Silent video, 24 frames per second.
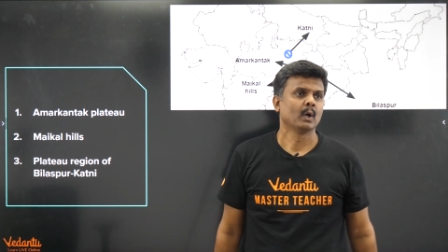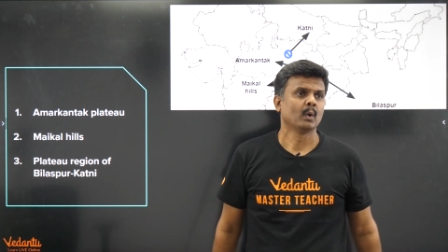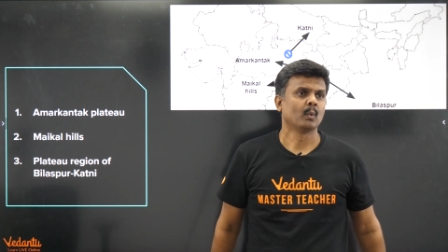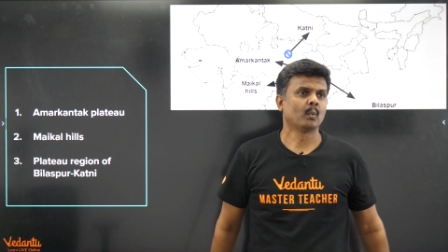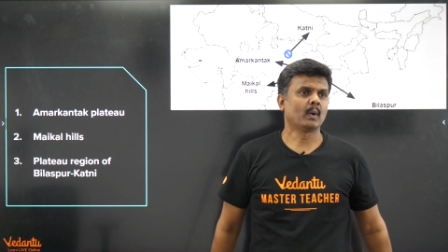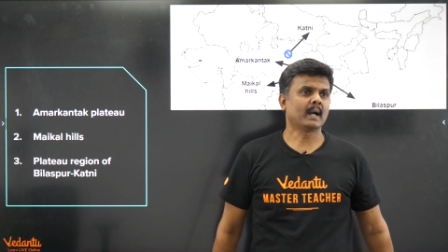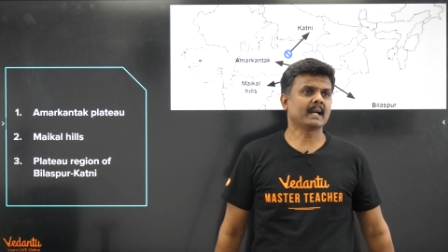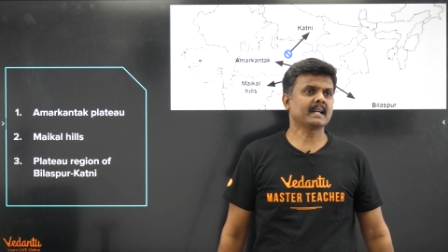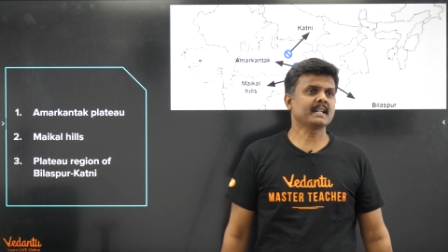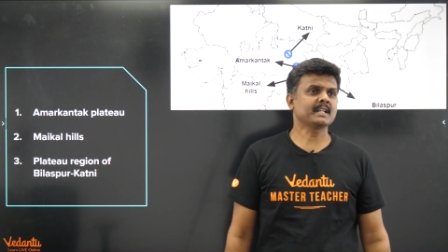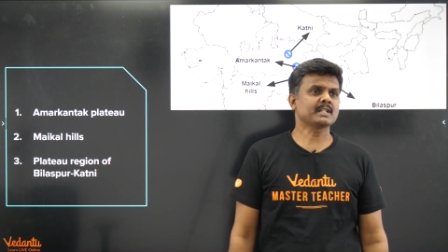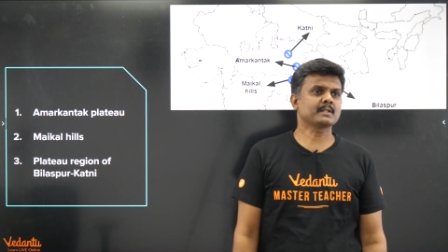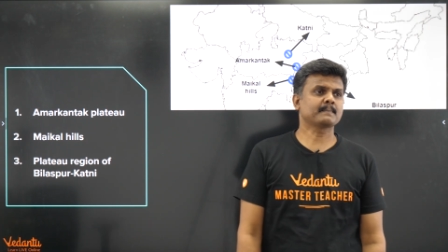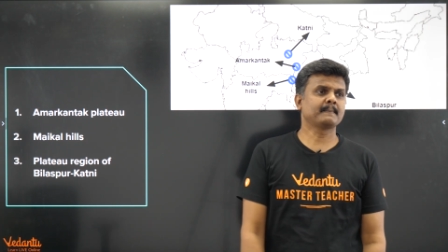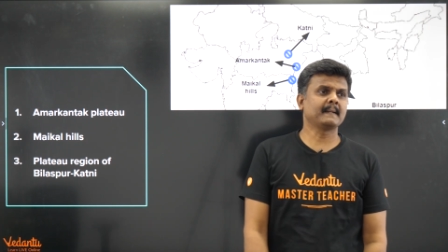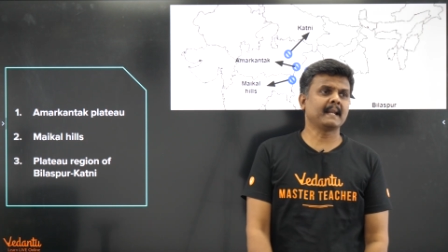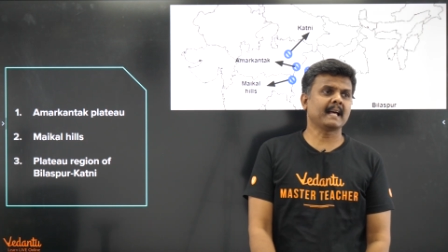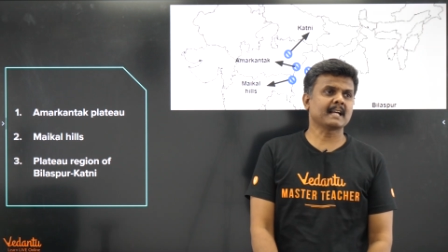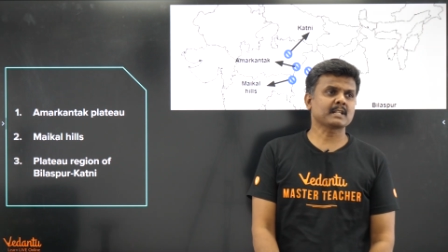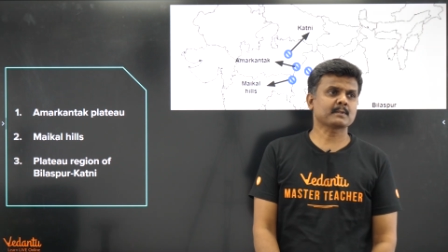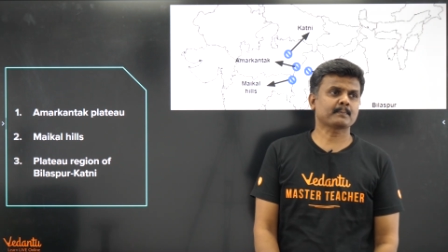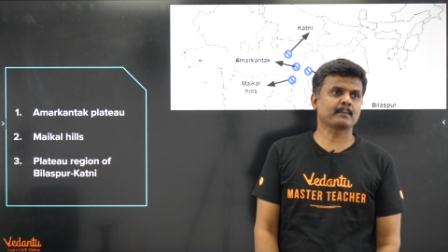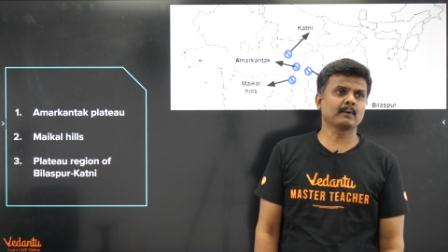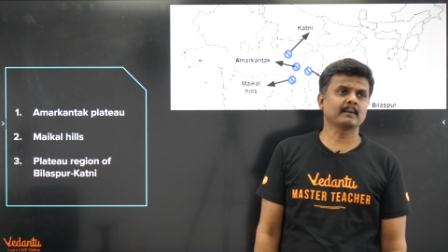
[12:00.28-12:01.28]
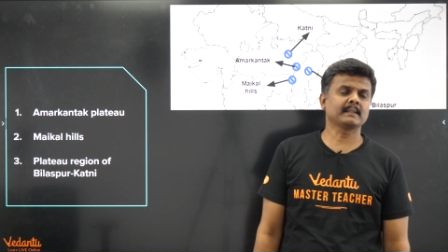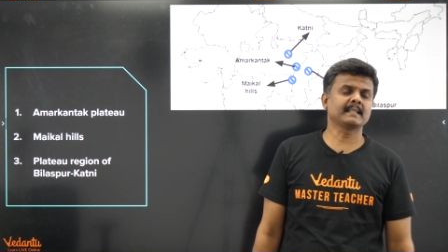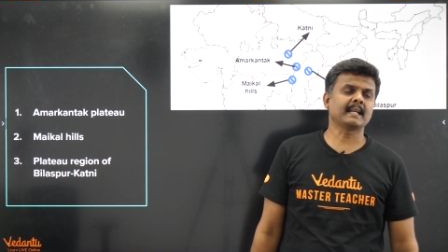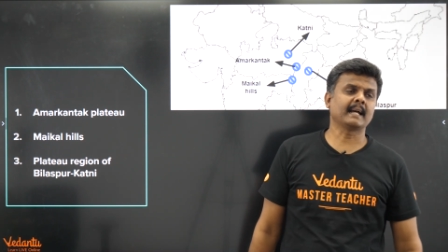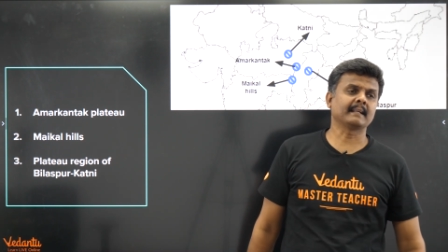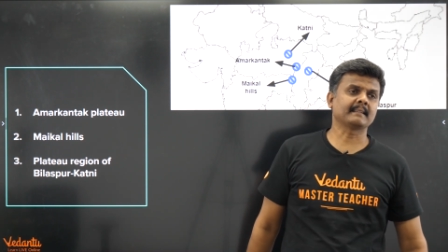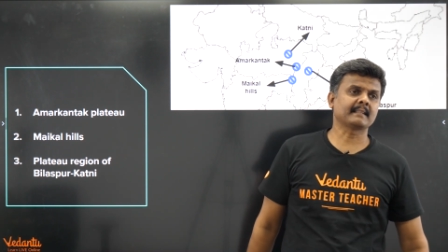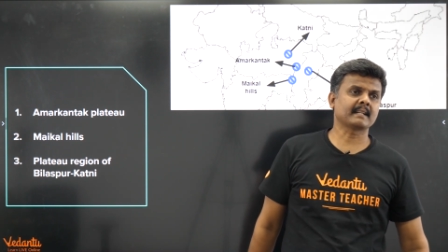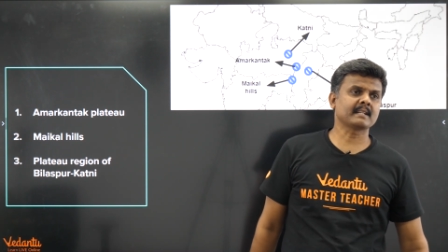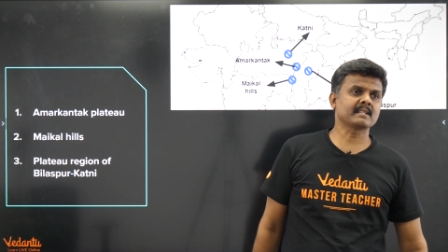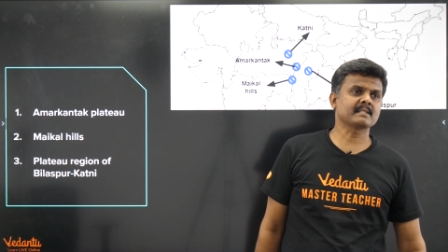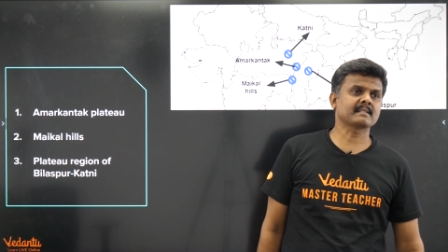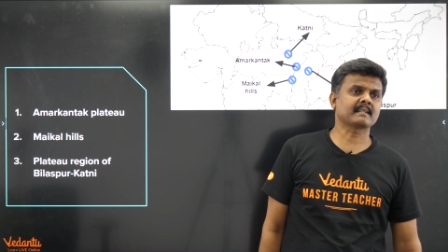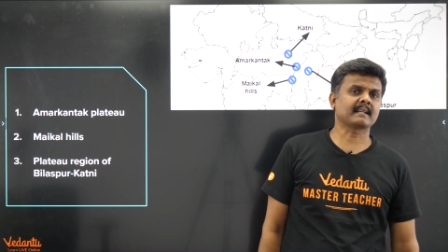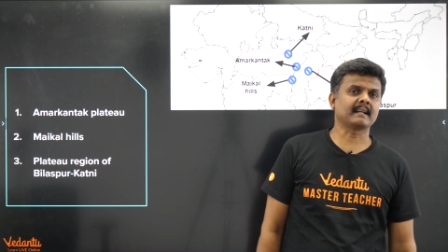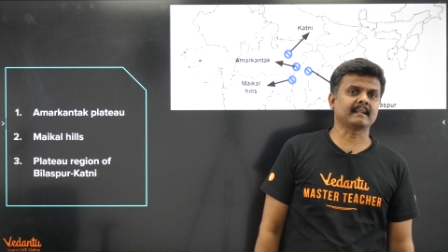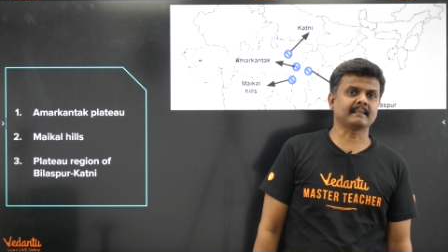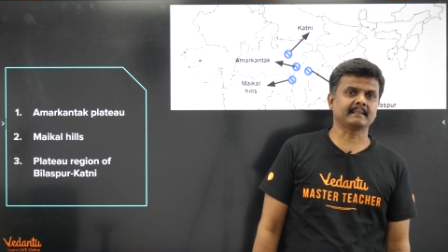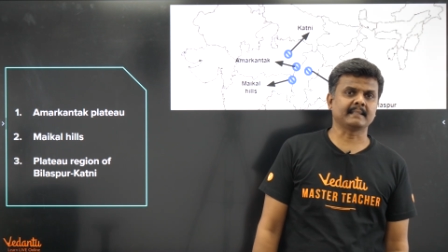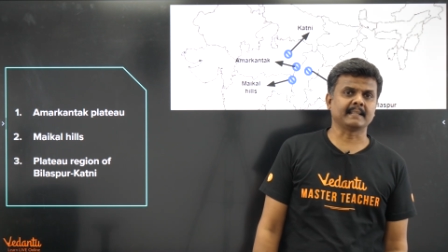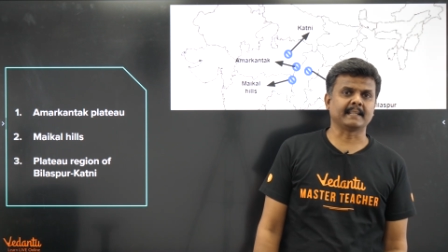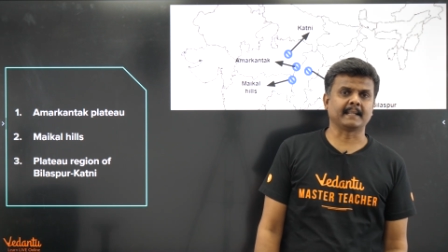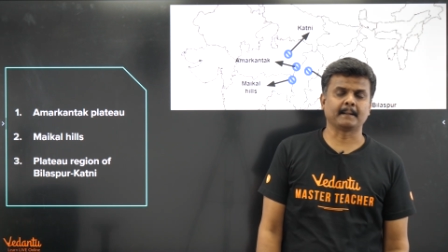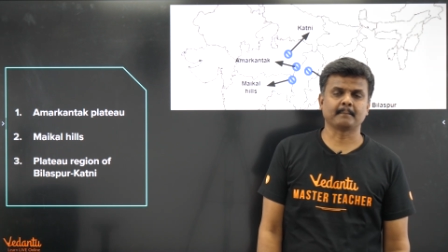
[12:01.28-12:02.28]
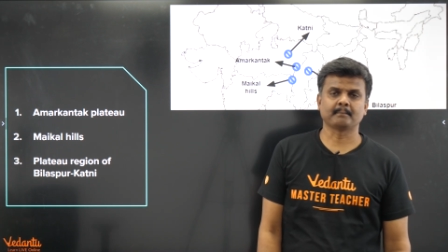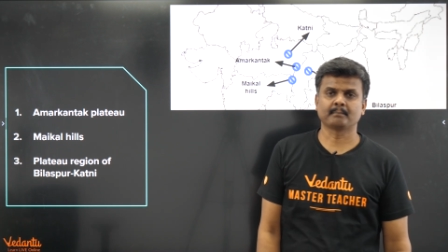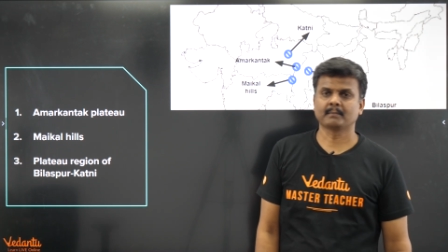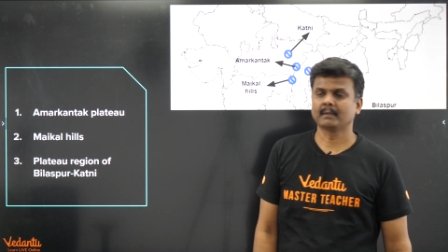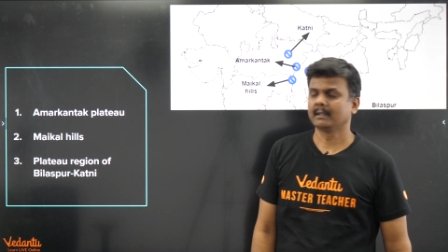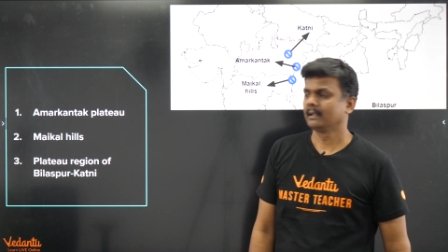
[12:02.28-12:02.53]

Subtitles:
One is Bilaspur, the other is Katni.